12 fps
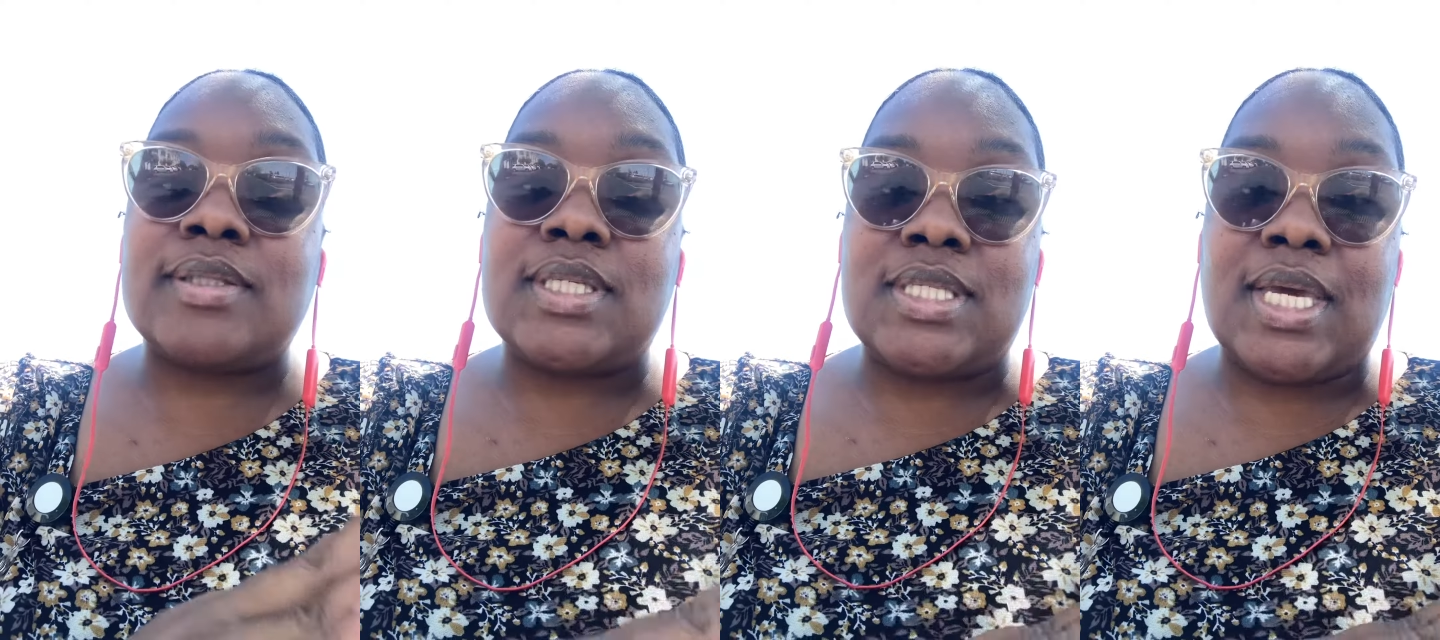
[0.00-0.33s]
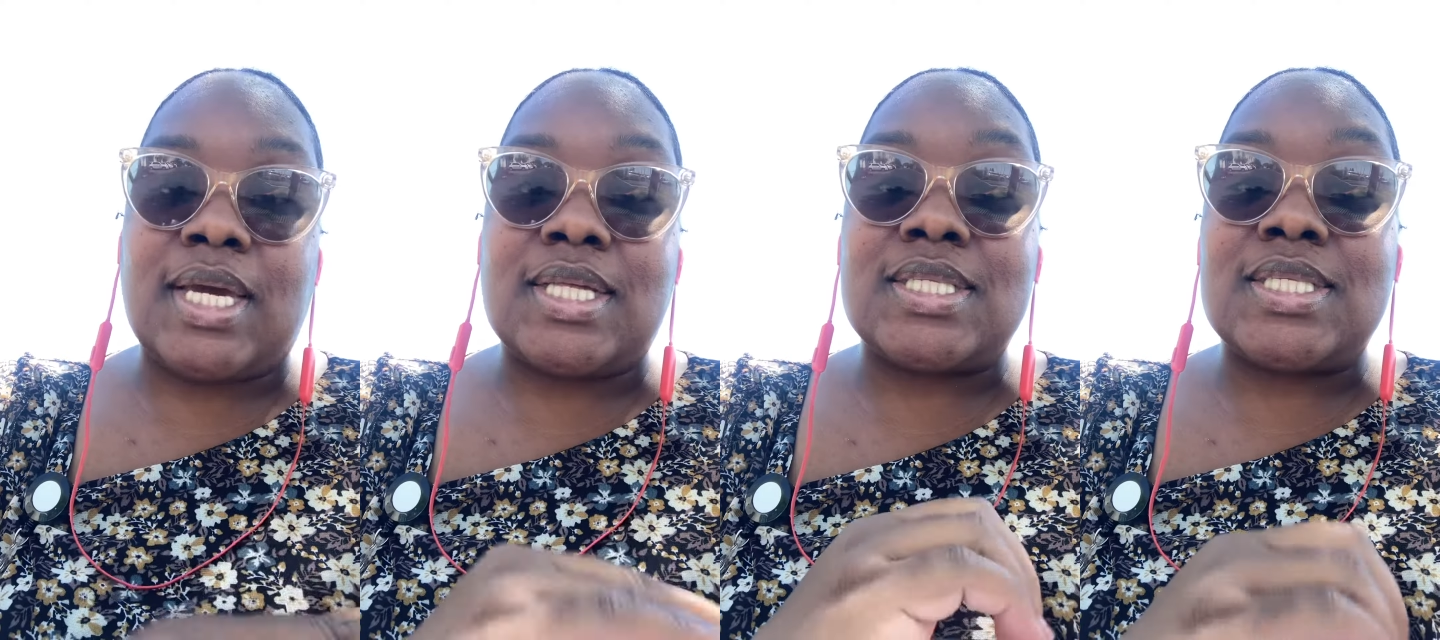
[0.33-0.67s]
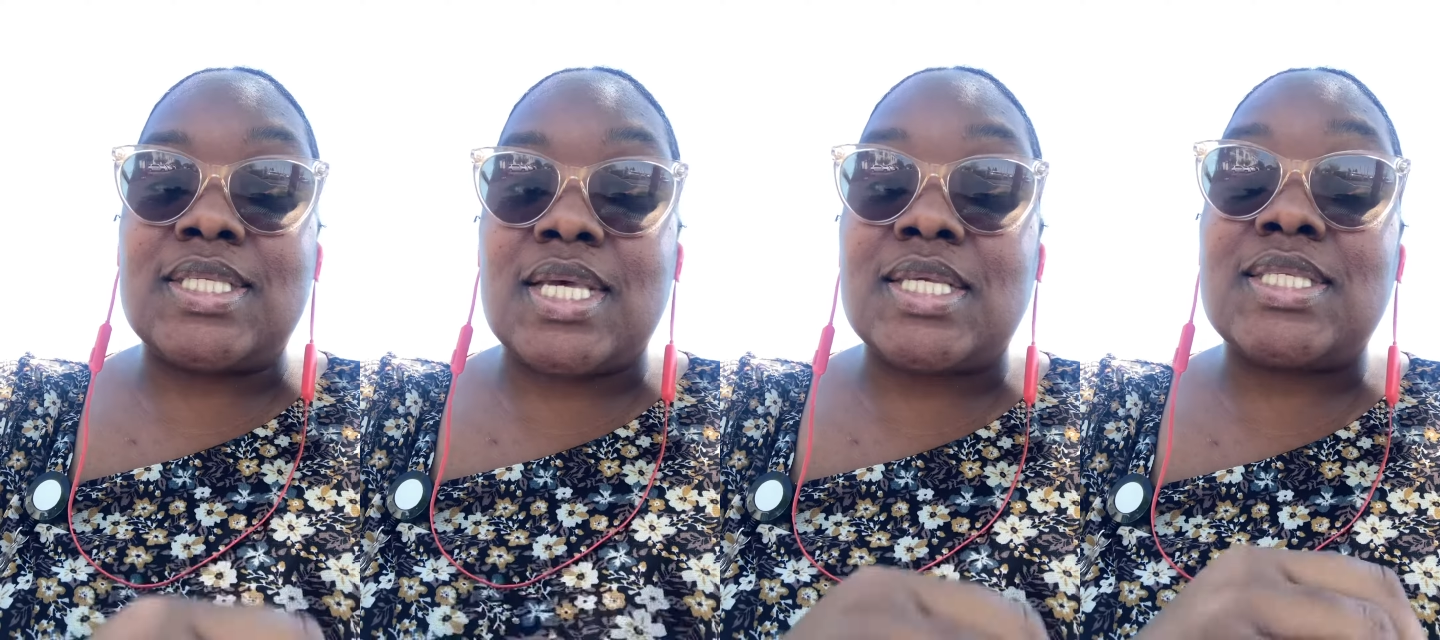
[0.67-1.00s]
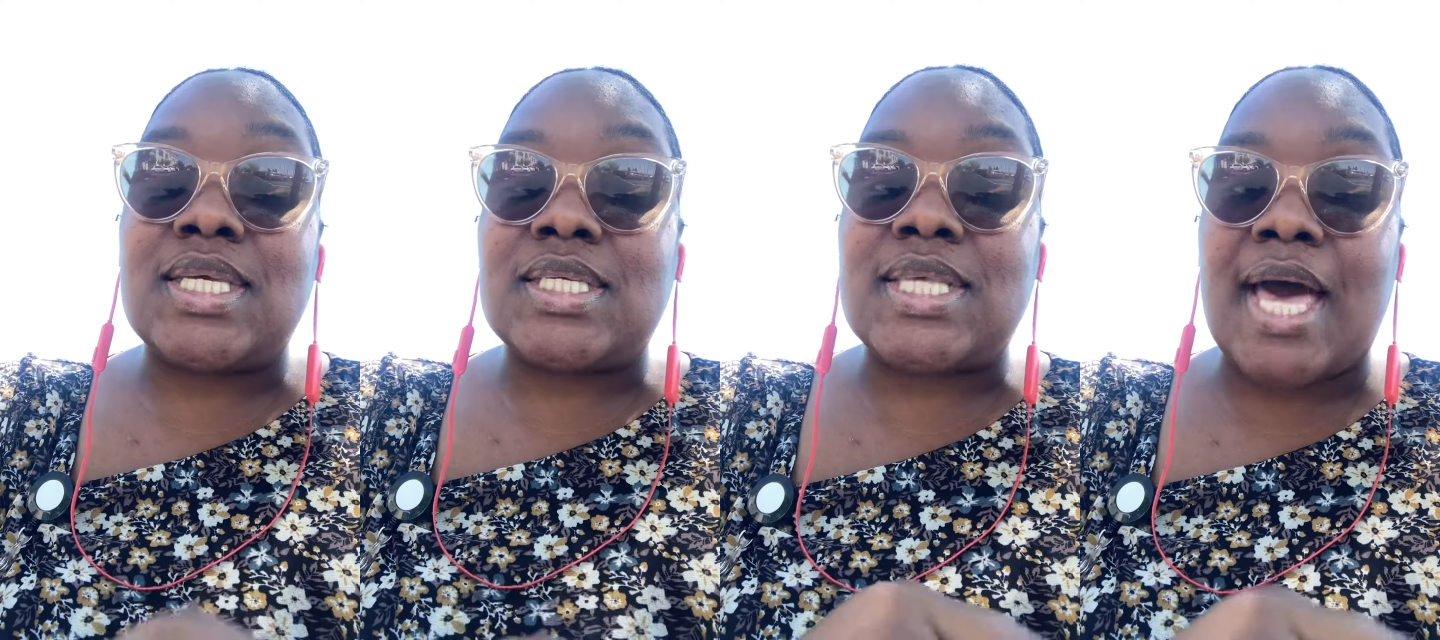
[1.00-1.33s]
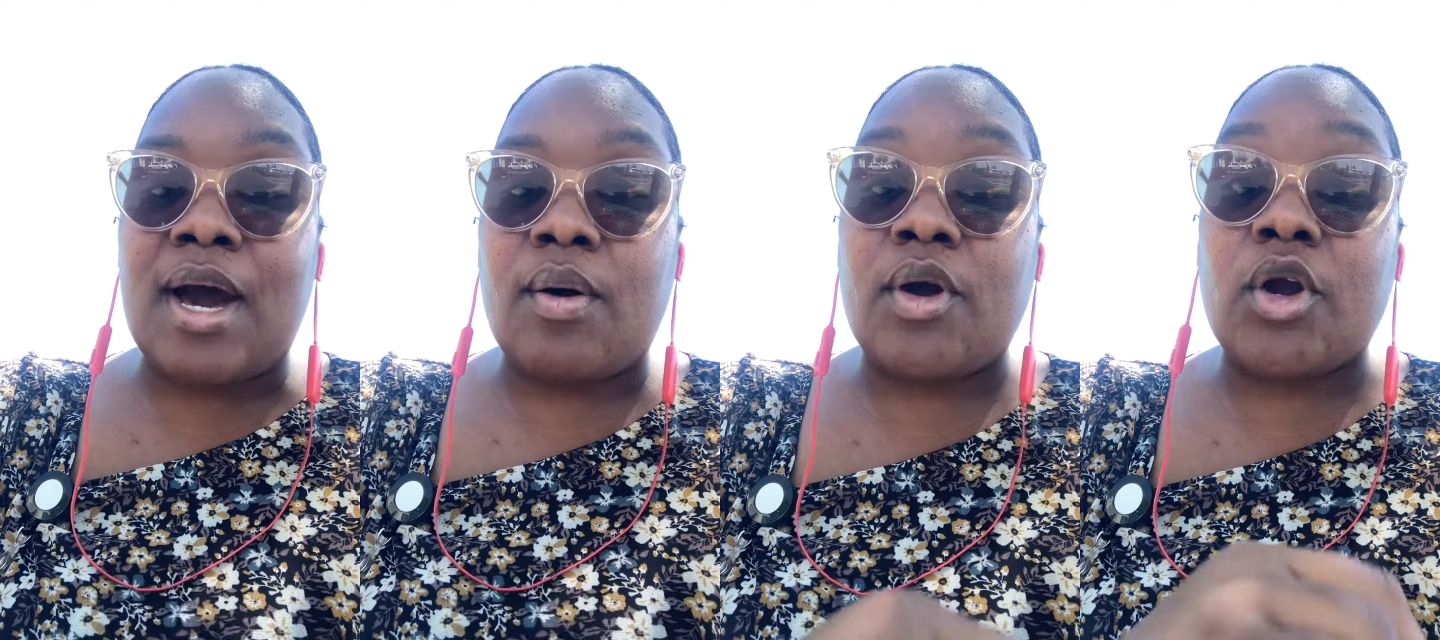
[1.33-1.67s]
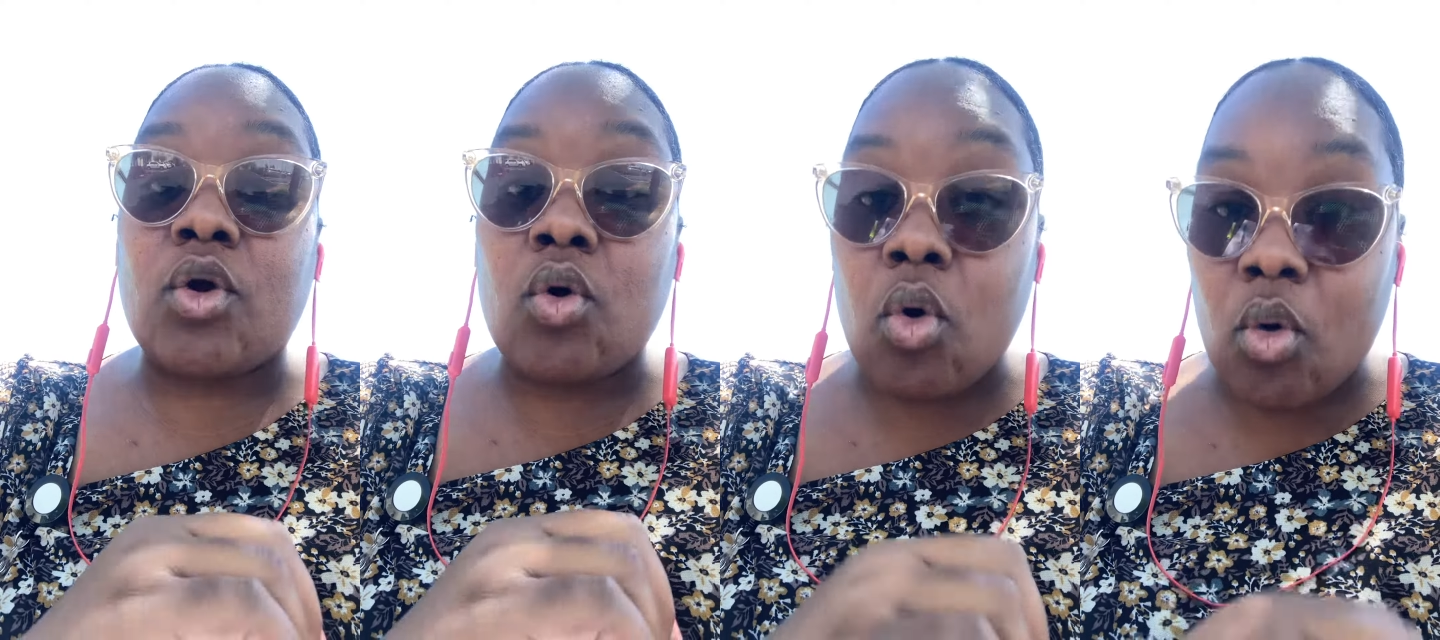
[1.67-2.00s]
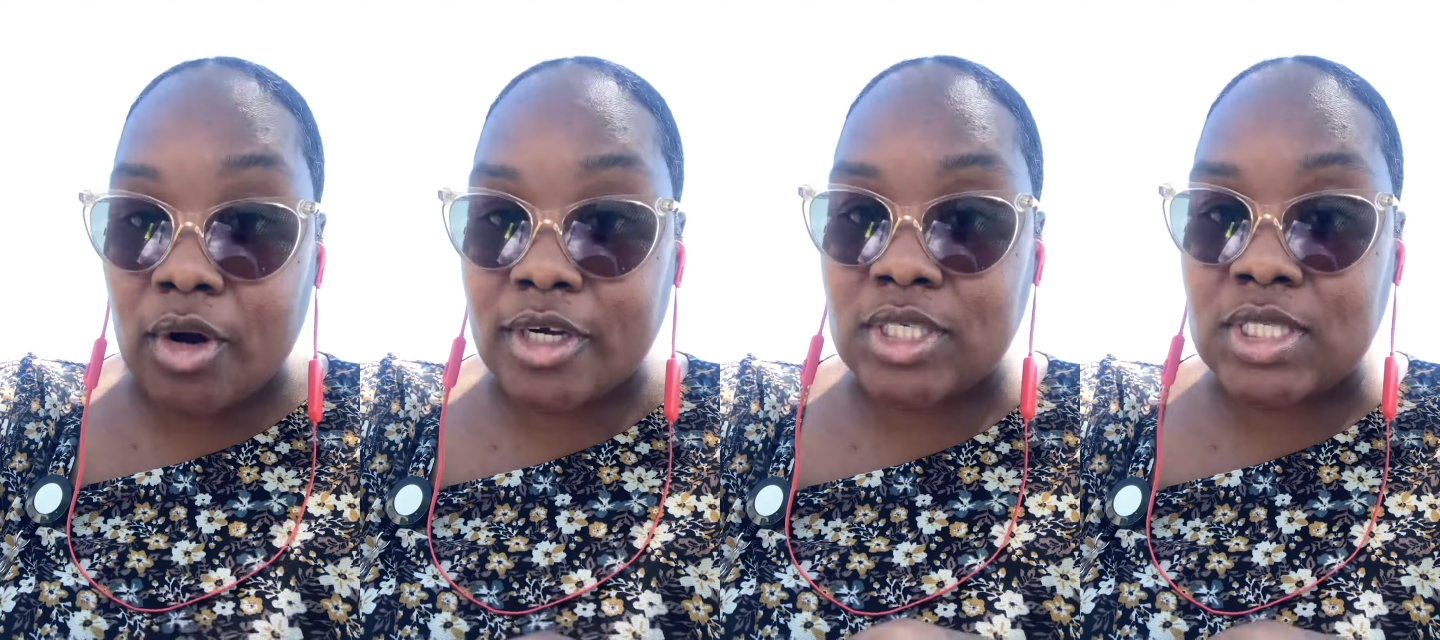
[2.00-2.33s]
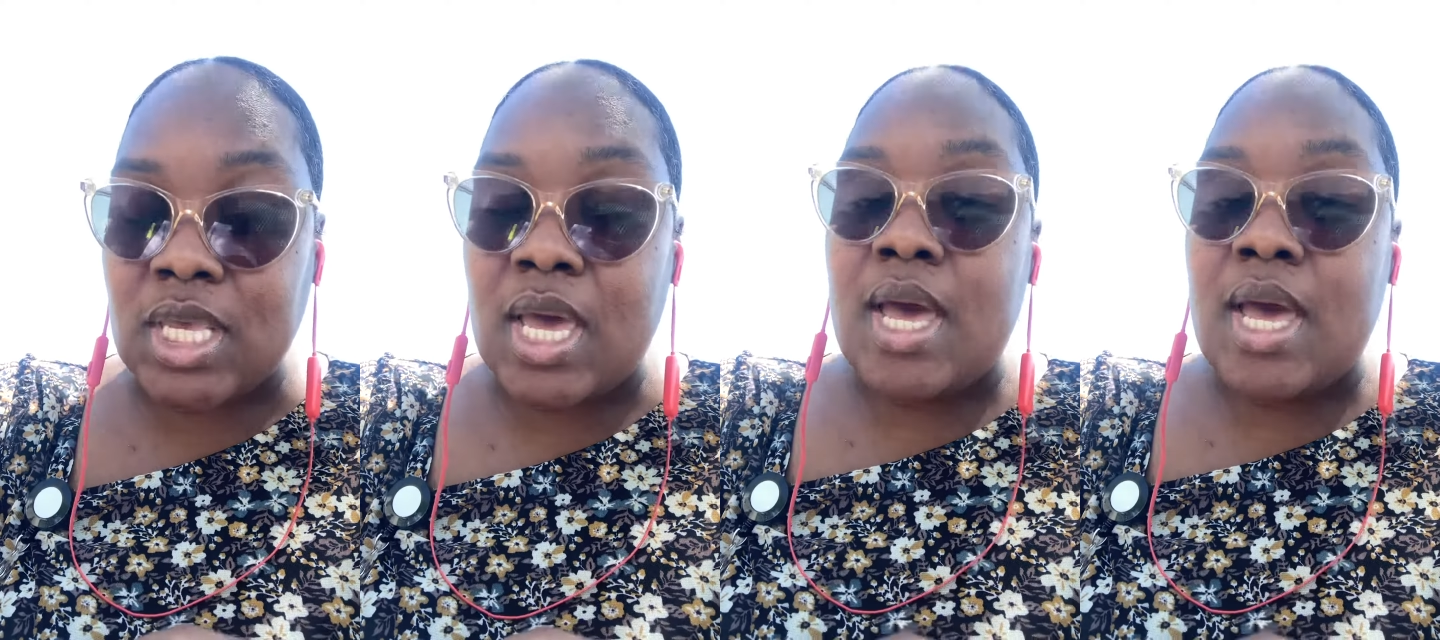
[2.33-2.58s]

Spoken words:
to take a 6-hour course